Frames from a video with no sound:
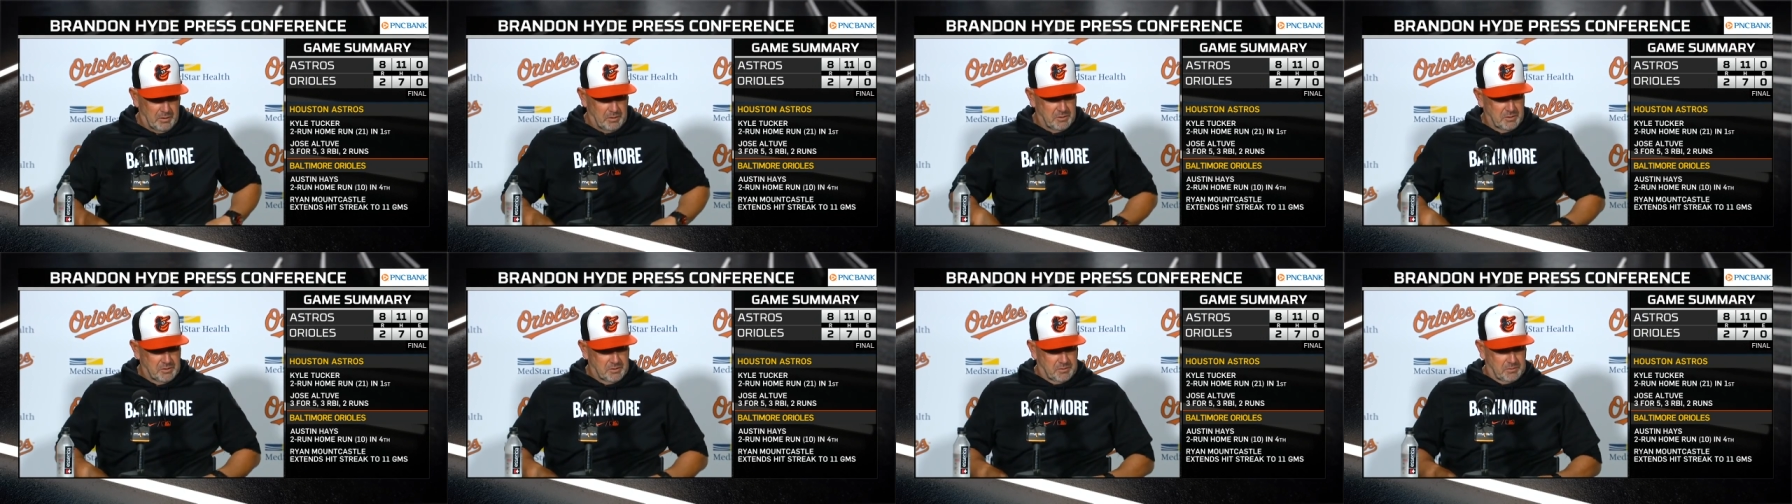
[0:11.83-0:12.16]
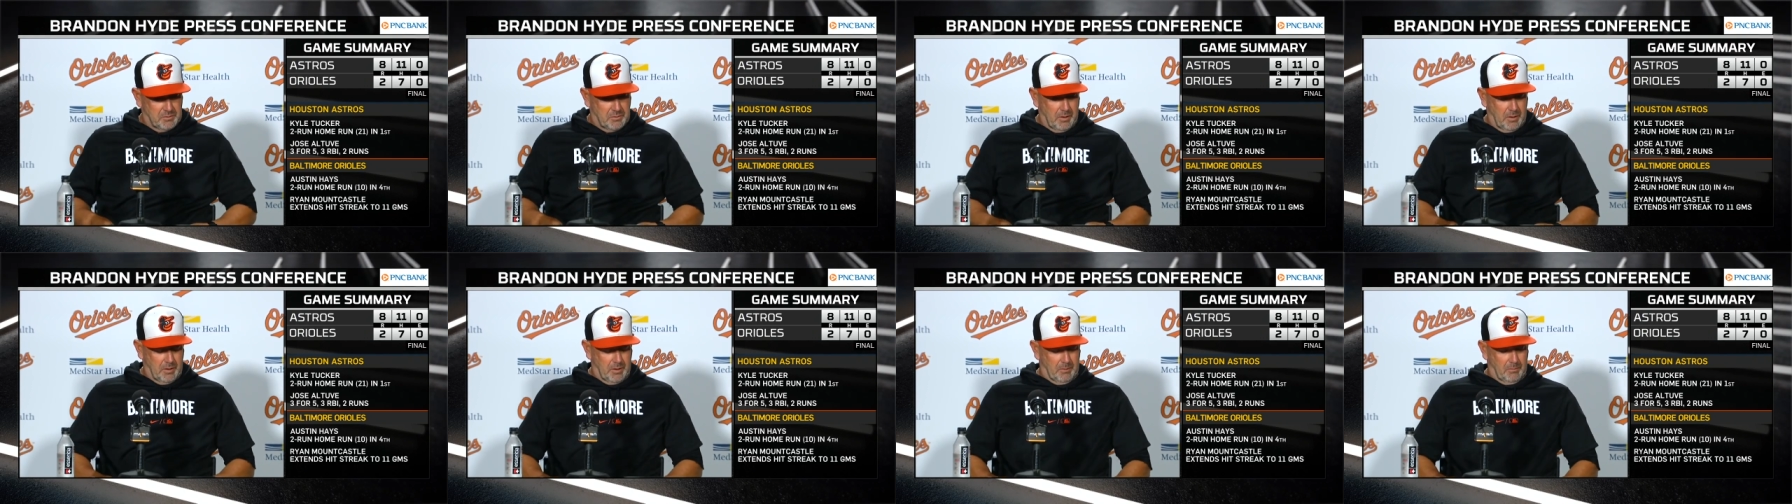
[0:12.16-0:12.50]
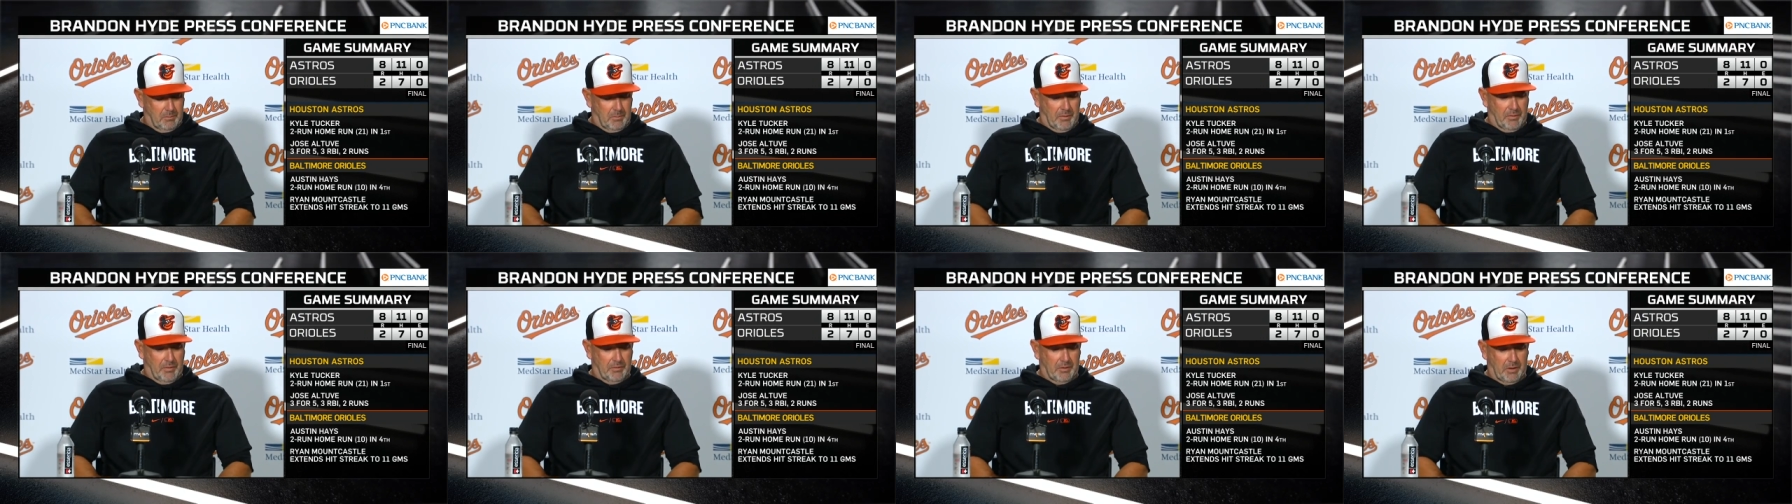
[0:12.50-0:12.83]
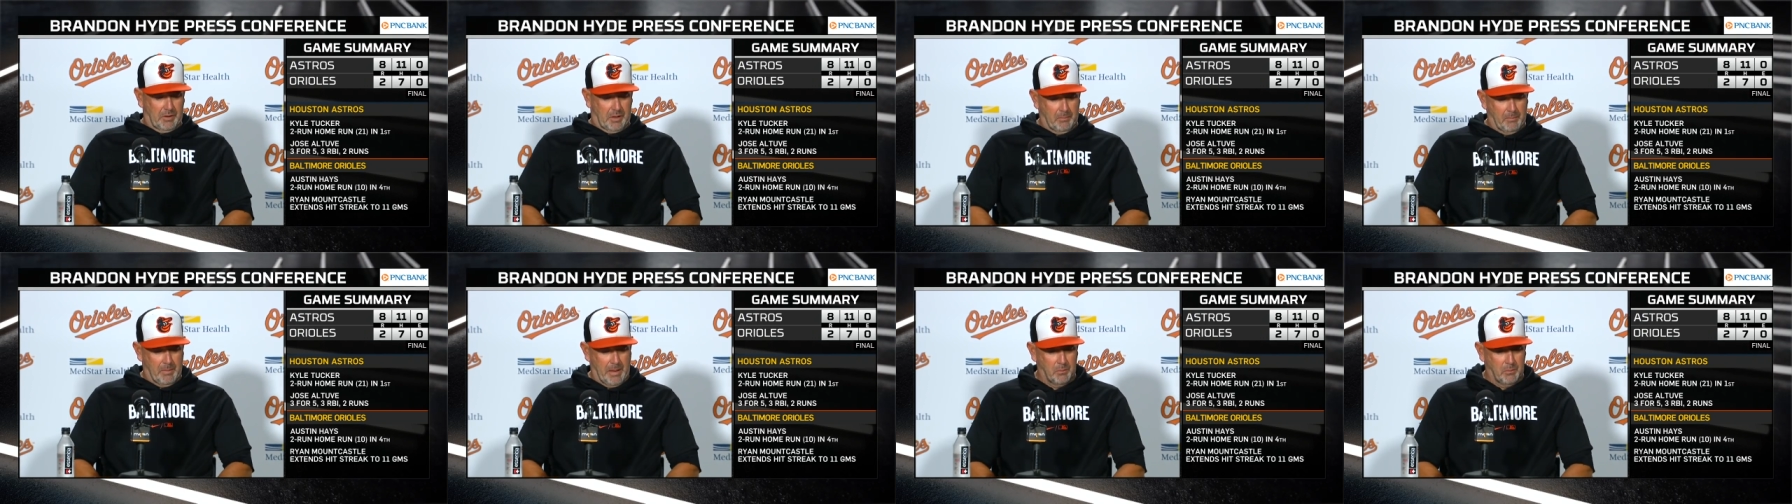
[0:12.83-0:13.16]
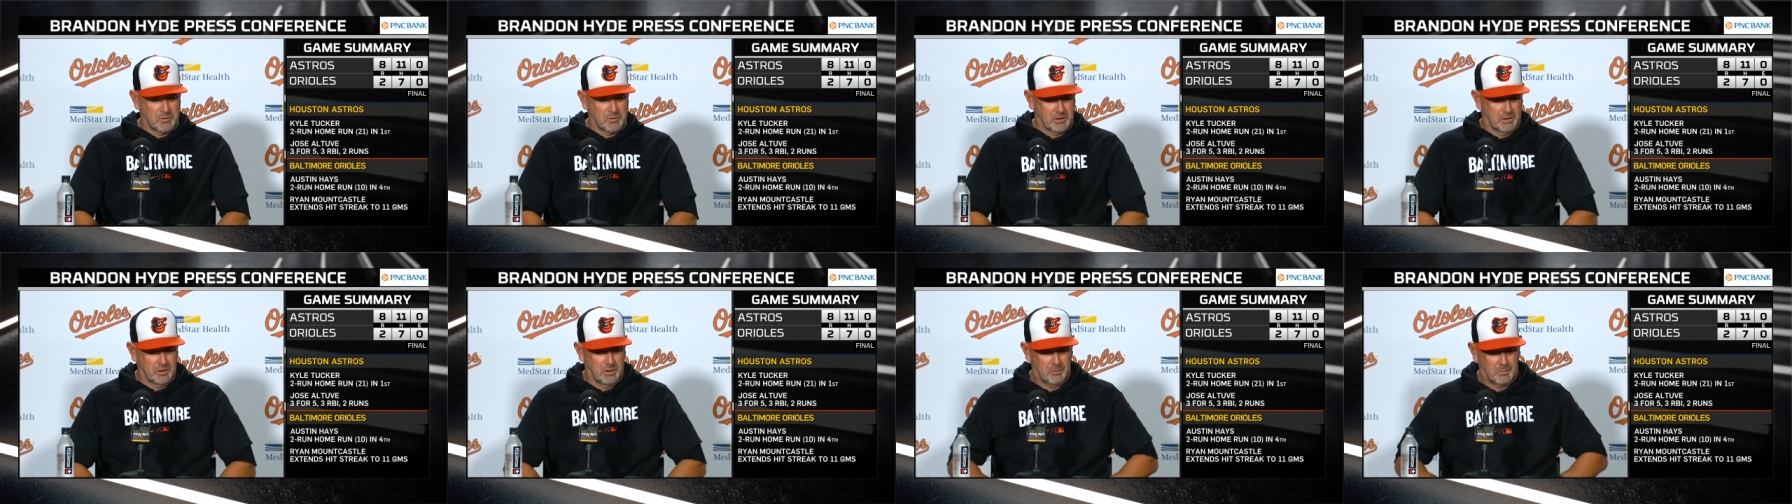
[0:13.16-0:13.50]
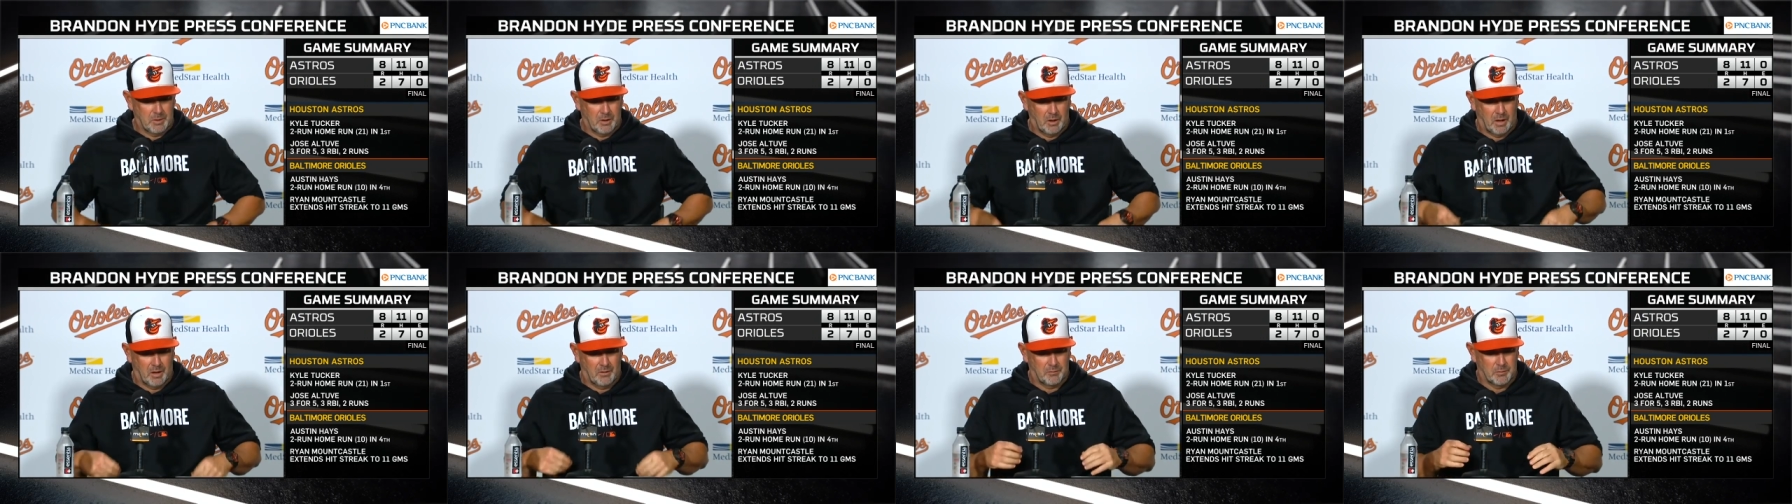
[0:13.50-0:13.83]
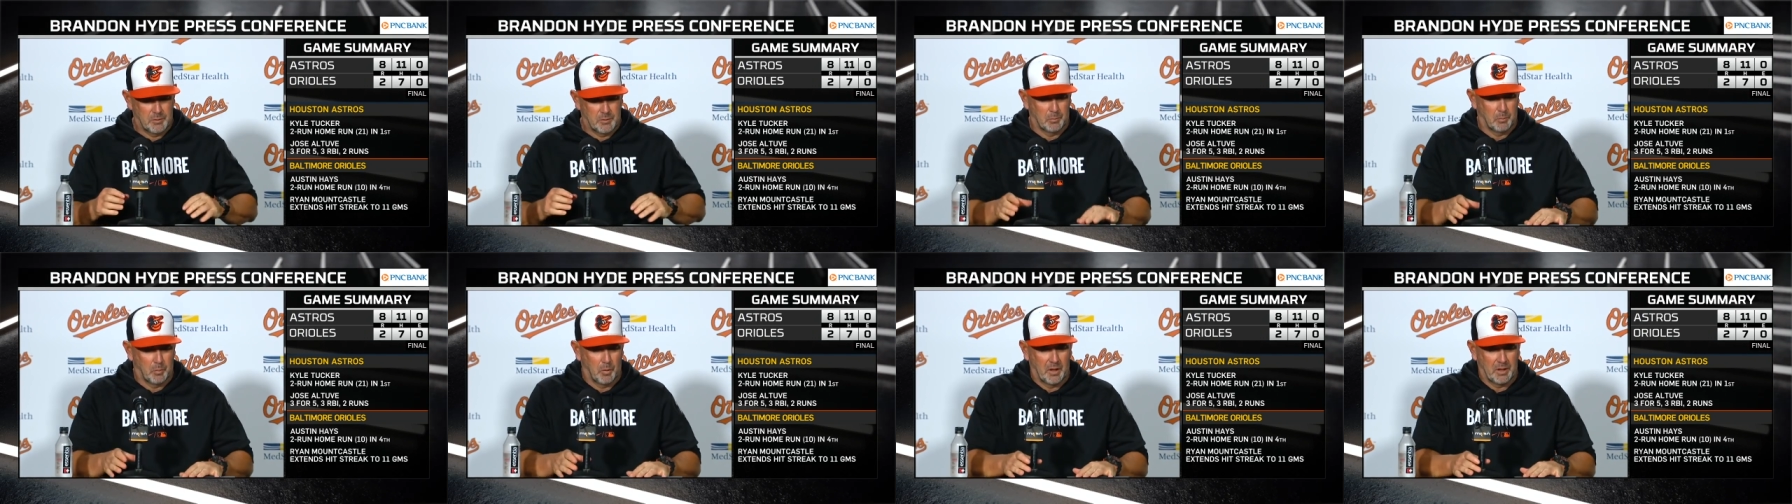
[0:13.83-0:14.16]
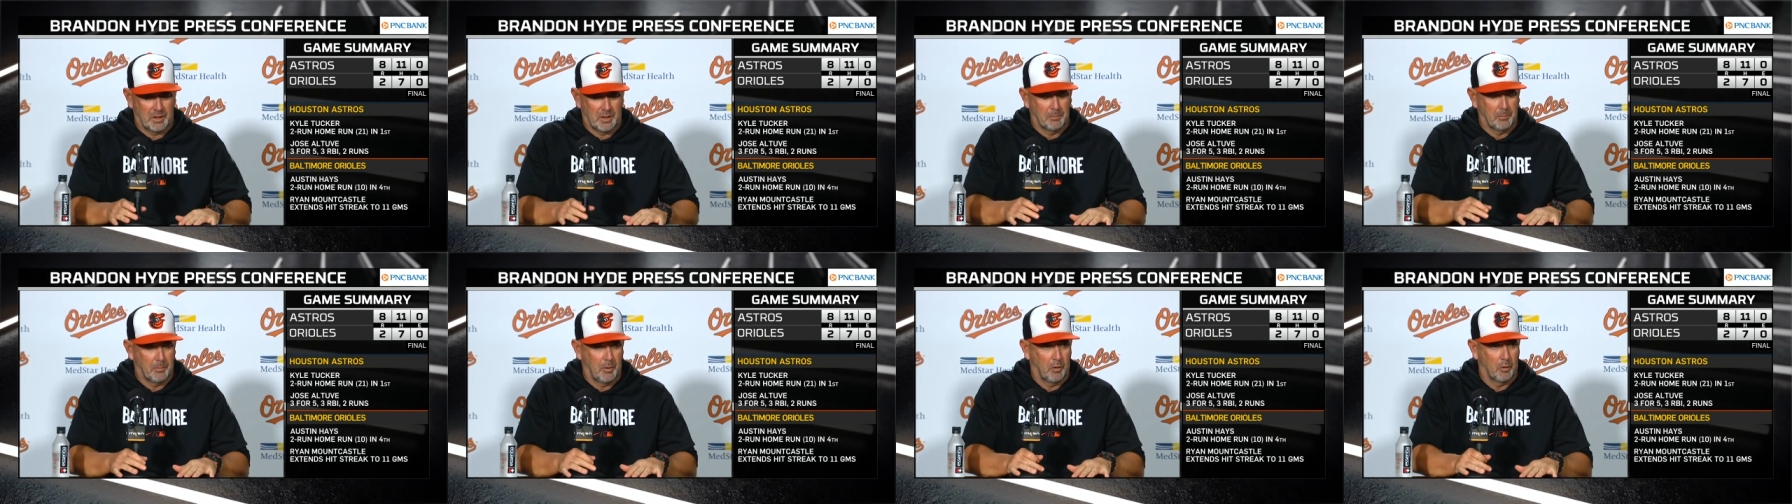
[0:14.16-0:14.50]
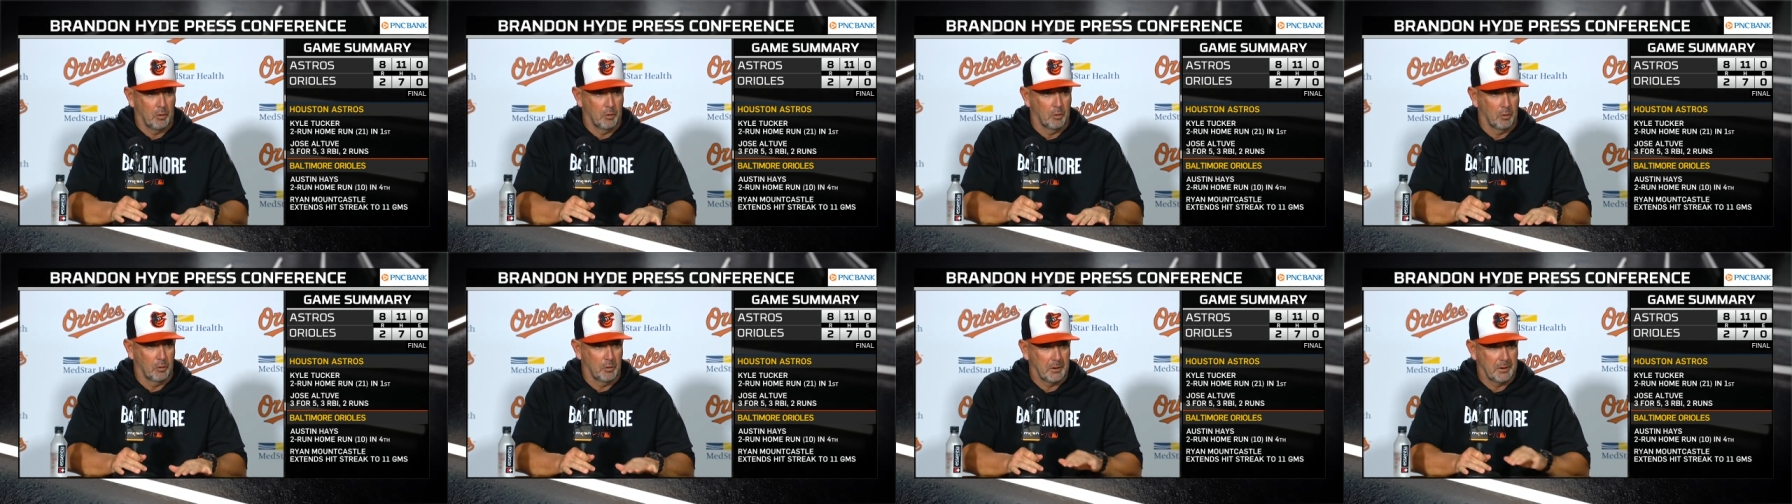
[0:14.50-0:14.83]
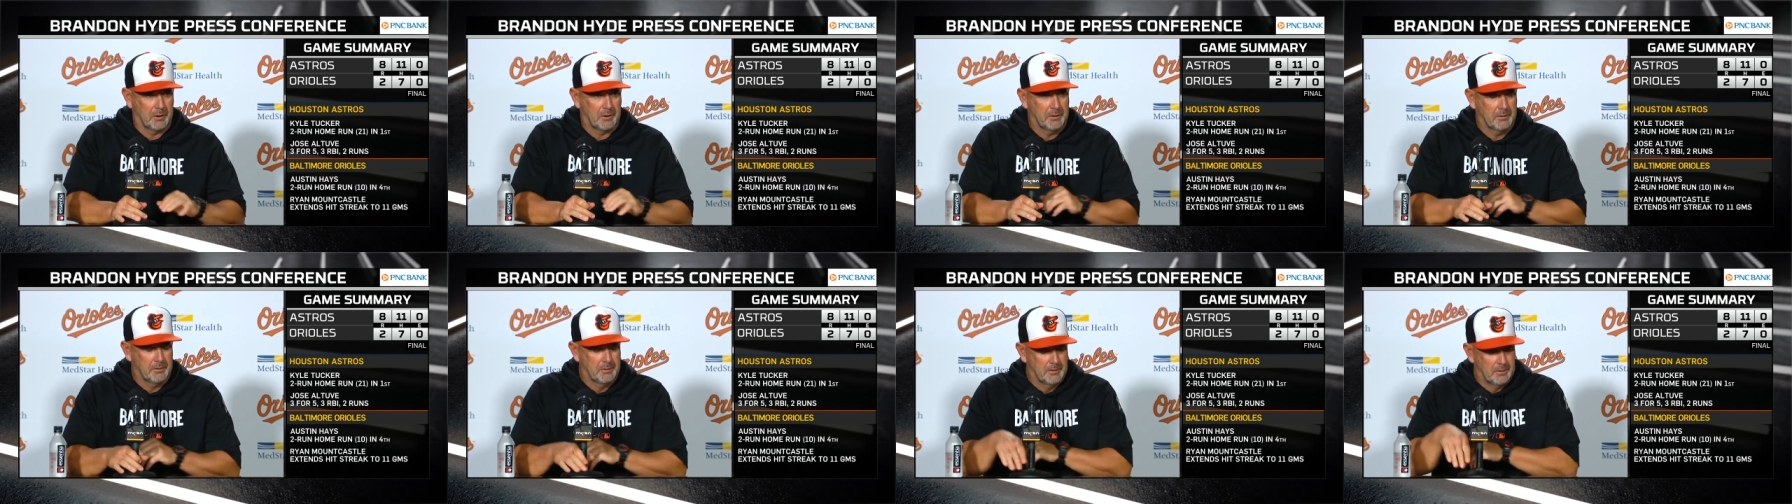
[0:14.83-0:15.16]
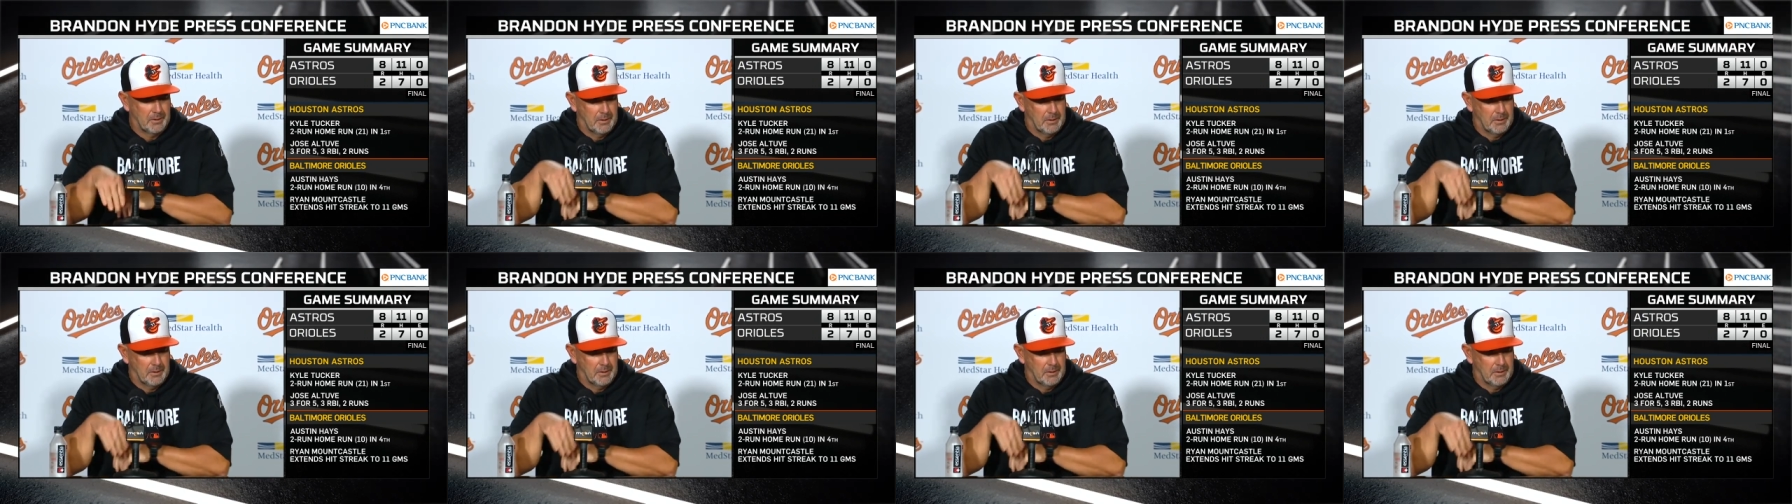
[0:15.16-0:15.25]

He just, uh, I thought the command was a little bit off the breaking ball early.